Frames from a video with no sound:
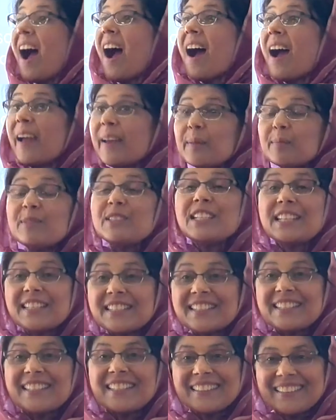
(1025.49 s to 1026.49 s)
I am
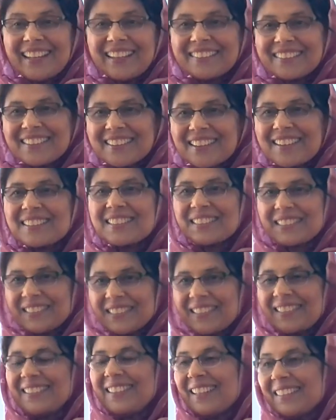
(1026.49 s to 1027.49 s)
tasting that ras
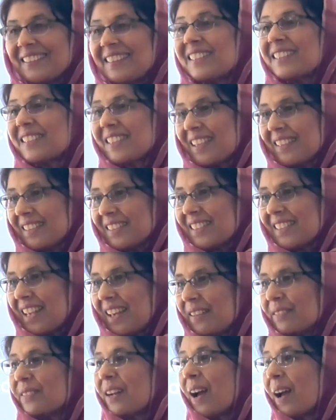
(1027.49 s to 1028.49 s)
that the sons
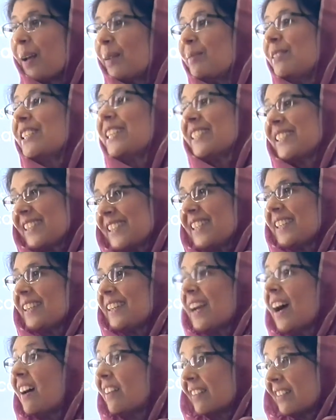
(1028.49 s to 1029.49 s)
have. I am
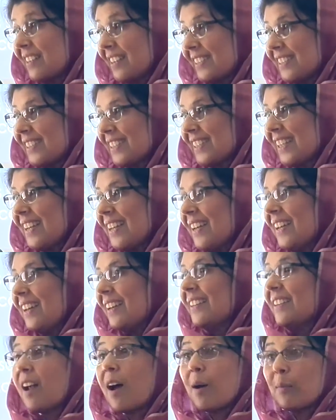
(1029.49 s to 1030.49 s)
tasting har ras,
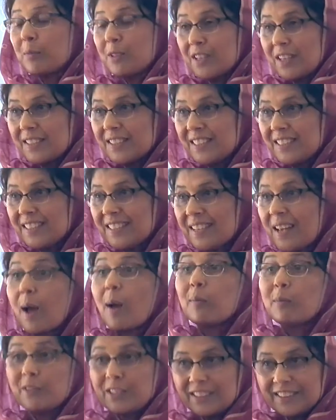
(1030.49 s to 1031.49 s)
Ram ras,
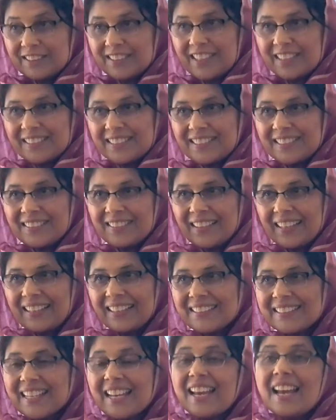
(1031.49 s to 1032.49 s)
Amrit ras,
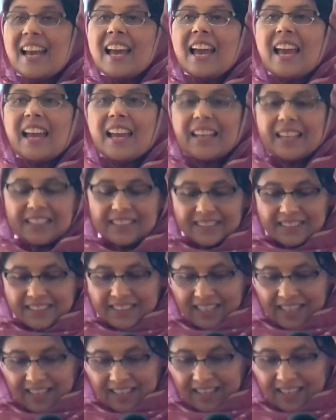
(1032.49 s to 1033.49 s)
right?
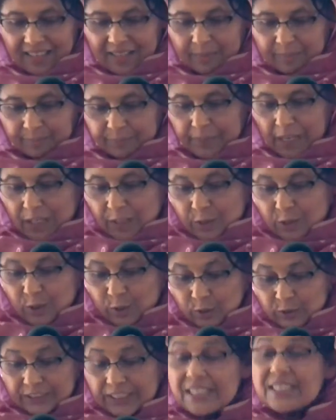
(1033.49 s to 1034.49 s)
And
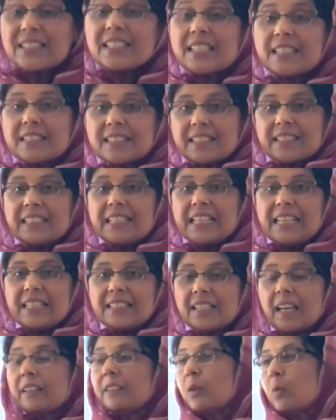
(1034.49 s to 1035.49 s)
so
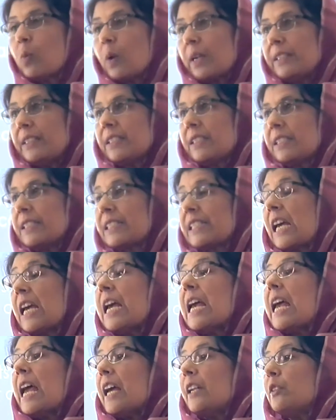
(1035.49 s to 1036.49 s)
these are the wonders.
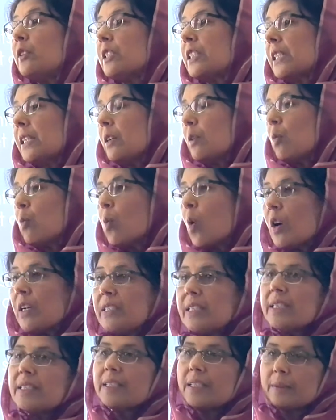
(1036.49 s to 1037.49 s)
And what
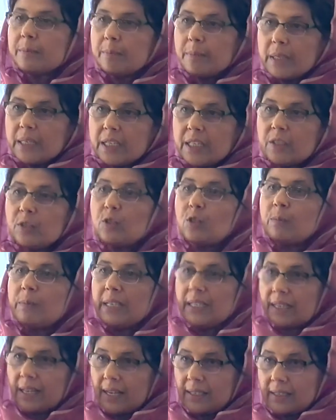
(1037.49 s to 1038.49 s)
does it mean to be
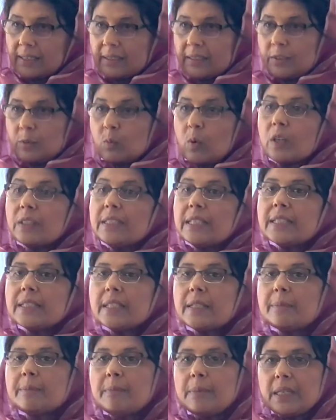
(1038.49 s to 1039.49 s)
colored? What does
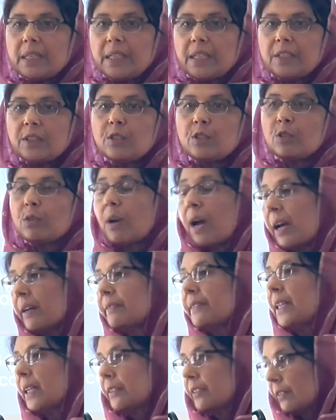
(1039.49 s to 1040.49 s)
it mean to
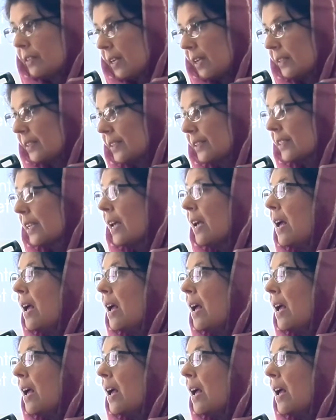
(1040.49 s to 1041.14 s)
have that ras?